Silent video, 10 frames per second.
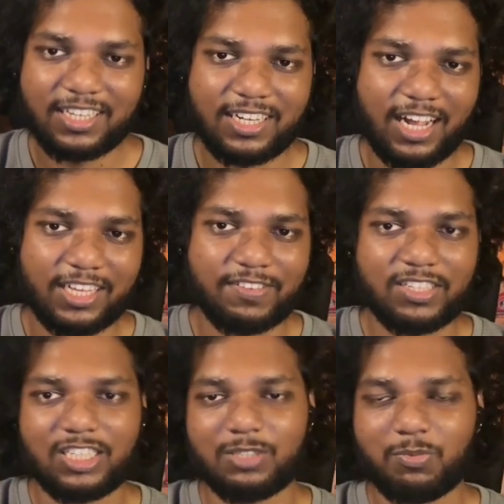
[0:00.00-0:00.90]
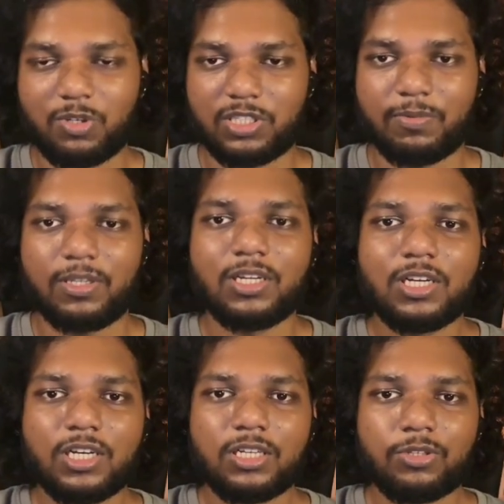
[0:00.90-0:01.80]
as fast as possible.
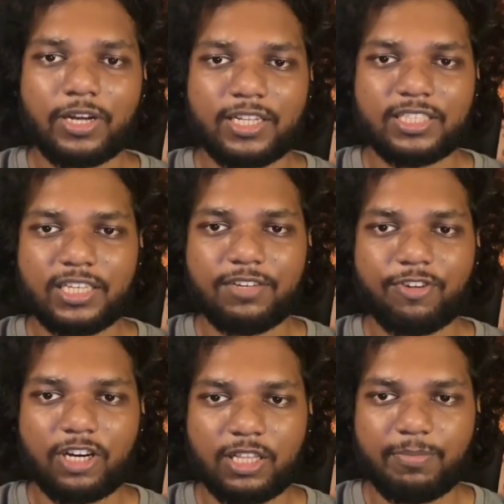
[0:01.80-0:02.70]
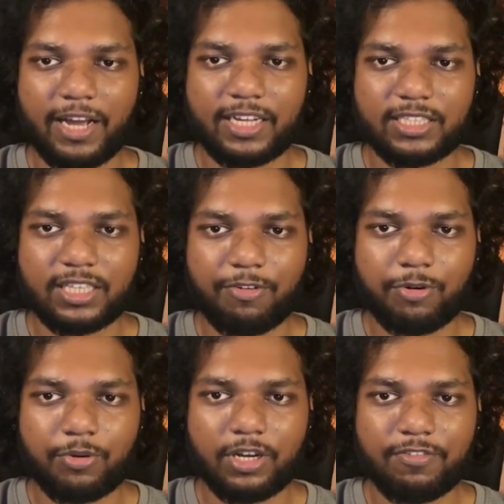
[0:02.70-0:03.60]
So you can see what are the packages I want
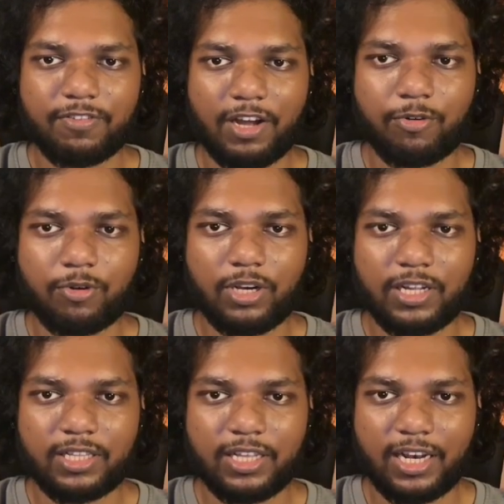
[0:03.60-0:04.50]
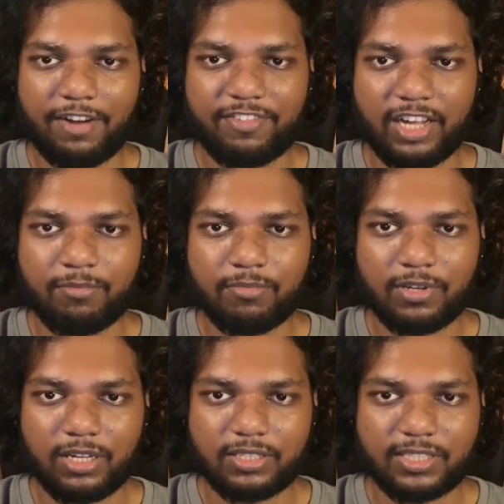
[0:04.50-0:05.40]
to give. I link the lifetime
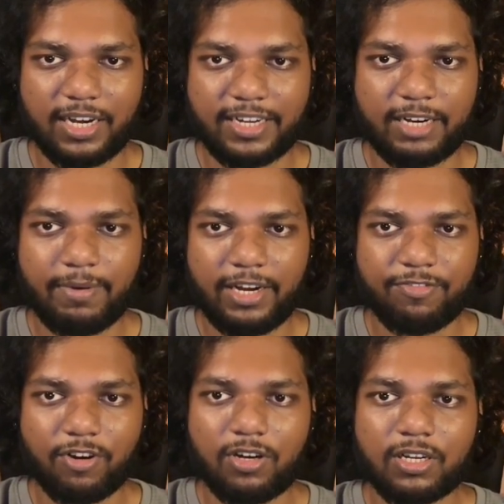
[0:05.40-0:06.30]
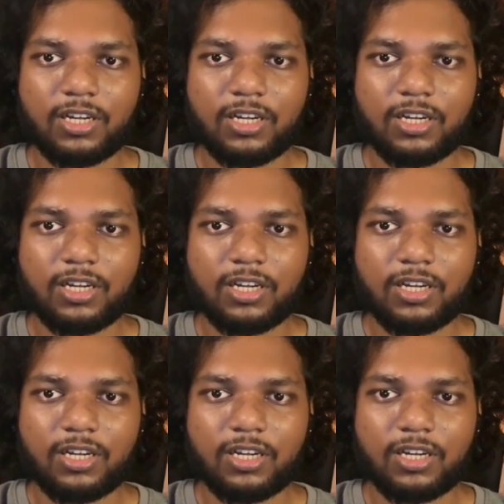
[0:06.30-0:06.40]
selected by default.